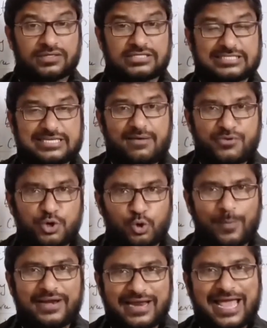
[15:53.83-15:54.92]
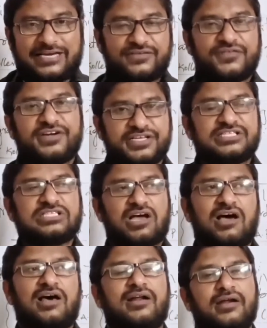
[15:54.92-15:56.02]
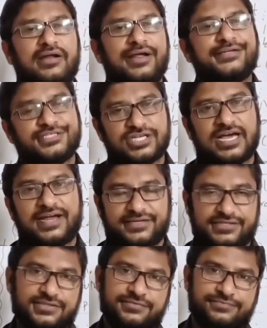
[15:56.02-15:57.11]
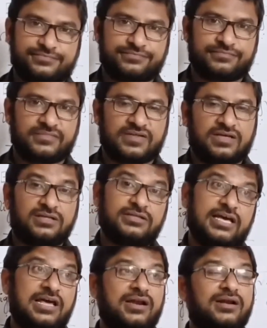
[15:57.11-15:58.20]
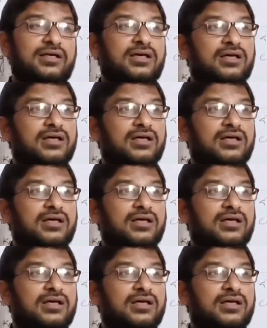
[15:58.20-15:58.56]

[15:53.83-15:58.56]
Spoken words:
some human activities are entertained. Their